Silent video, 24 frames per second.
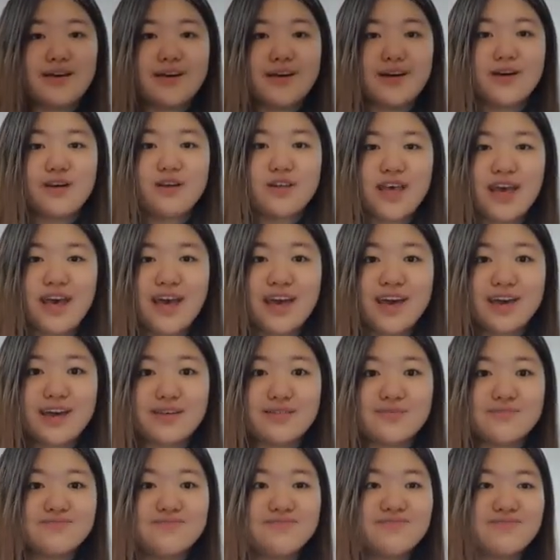
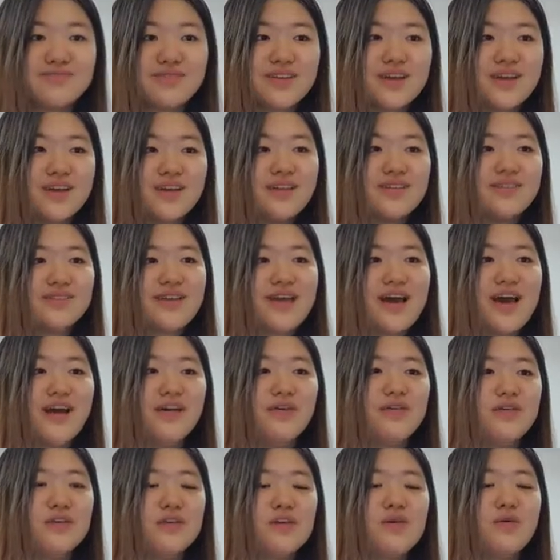Okay, now
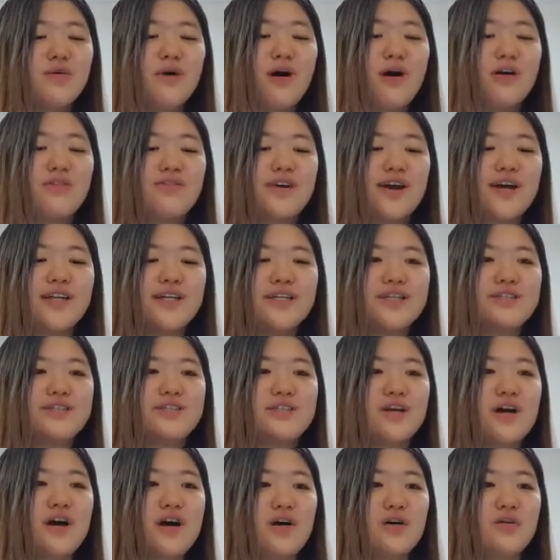you already
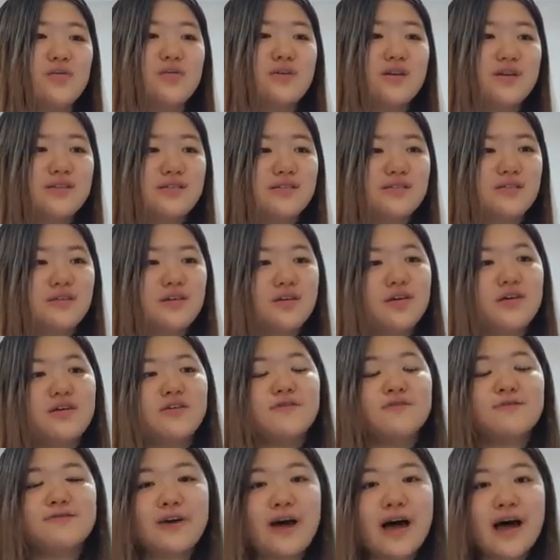know
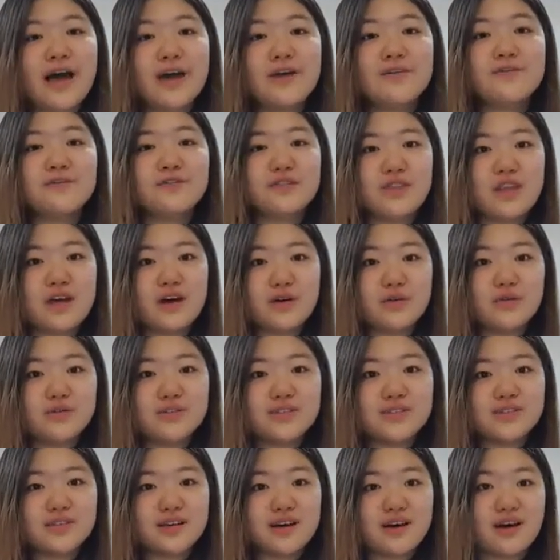5
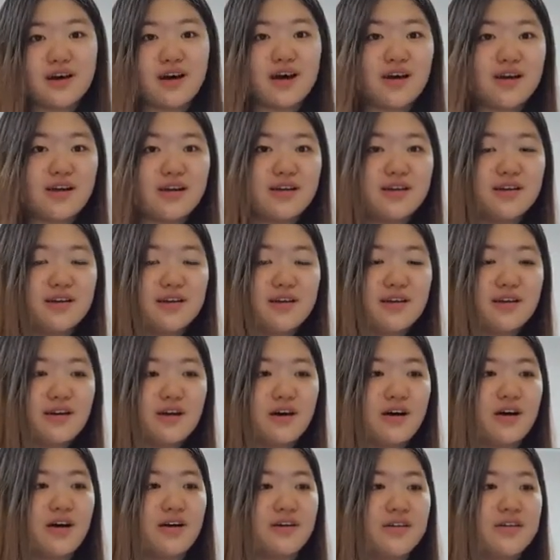notes
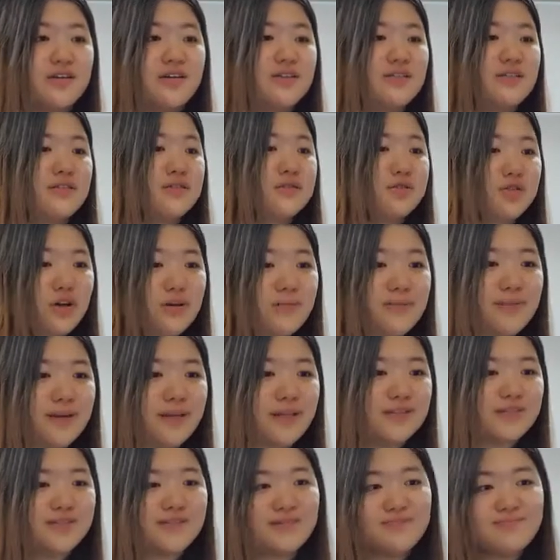on the
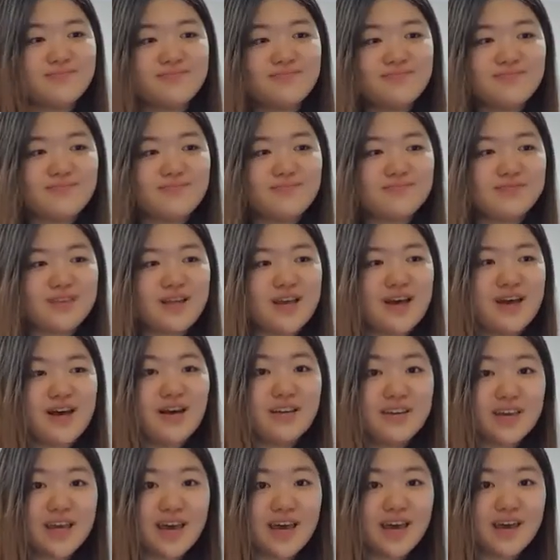trumpet.
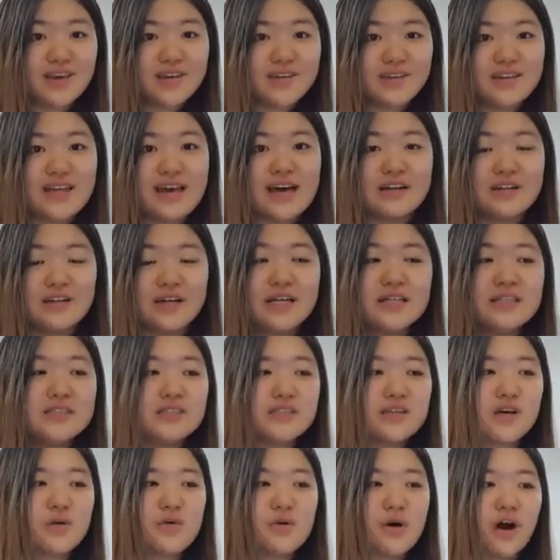Okay, now let's
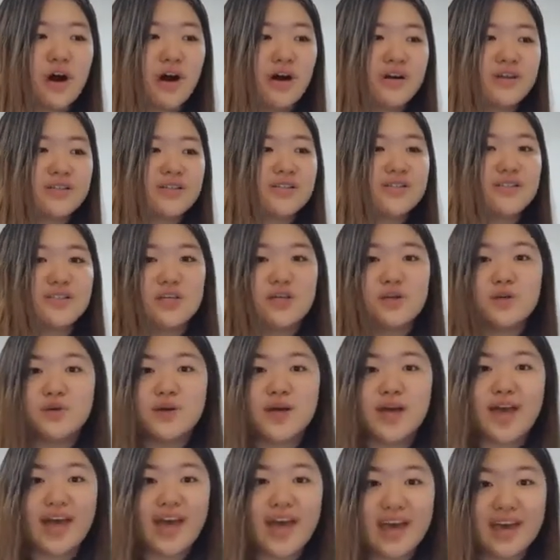go on
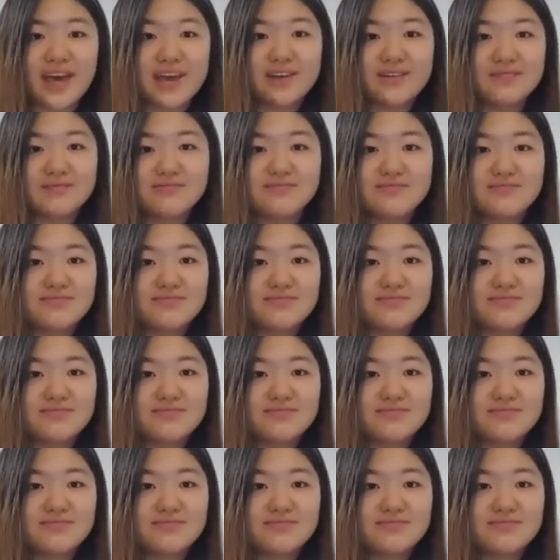to A.